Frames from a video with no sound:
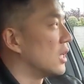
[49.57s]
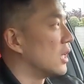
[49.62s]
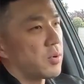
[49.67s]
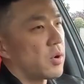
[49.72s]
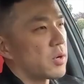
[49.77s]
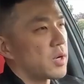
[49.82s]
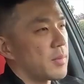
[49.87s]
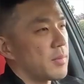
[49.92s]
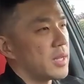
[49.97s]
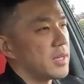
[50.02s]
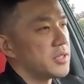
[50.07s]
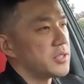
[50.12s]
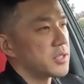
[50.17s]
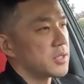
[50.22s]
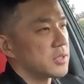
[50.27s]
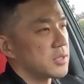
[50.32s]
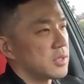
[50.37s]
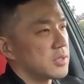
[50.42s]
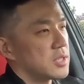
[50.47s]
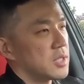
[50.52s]
program
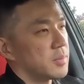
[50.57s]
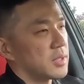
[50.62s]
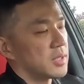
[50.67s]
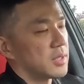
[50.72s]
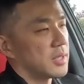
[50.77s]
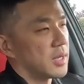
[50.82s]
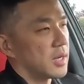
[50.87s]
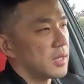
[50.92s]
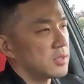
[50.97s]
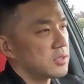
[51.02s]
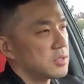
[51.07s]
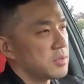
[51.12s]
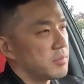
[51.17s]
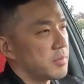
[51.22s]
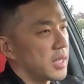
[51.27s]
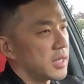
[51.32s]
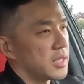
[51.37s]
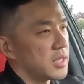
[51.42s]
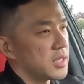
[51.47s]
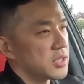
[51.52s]
managers are typically there to
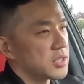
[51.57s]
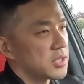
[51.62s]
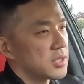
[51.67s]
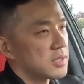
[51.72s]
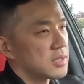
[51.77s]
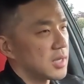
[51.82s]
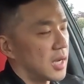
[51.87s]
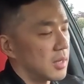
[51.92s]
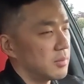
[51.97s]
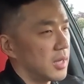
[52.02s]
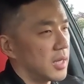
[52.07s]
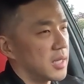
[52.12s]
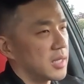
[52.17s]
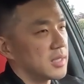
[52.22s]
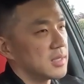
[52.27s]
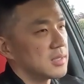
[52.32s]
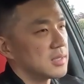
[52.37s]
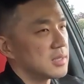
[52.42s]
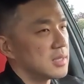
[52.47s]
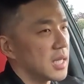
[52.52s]
manage
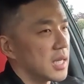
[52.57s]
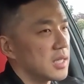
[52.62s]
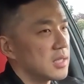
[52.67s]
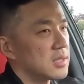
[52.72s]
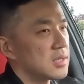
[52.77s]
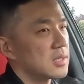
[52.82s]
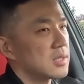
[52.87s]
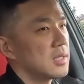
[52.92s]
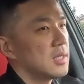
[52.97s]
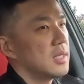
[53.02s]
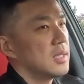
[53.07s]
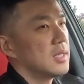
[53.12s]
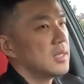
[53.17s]
timelines, dates,